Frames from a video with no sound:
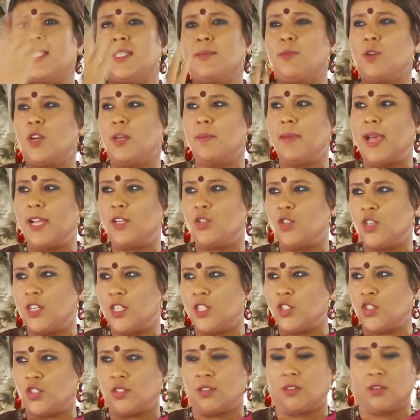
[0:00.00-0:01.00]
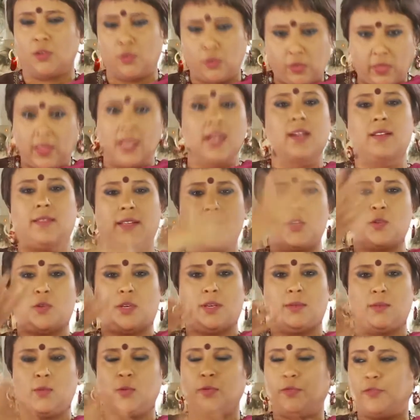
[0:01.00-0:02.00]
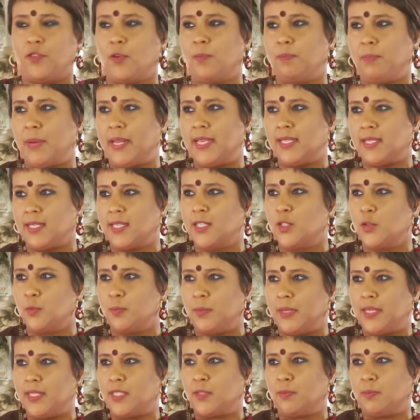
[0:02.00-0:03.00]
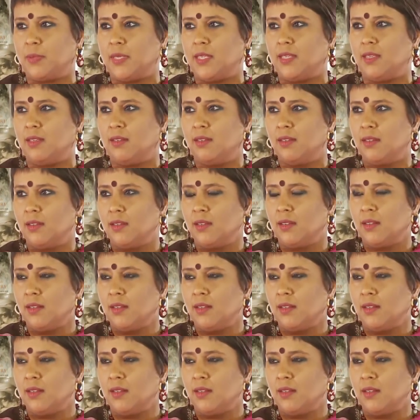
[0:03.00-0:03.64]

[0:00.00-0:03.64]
it's about imagination, to no, think that you can no, move from place A to place B. No, no, no.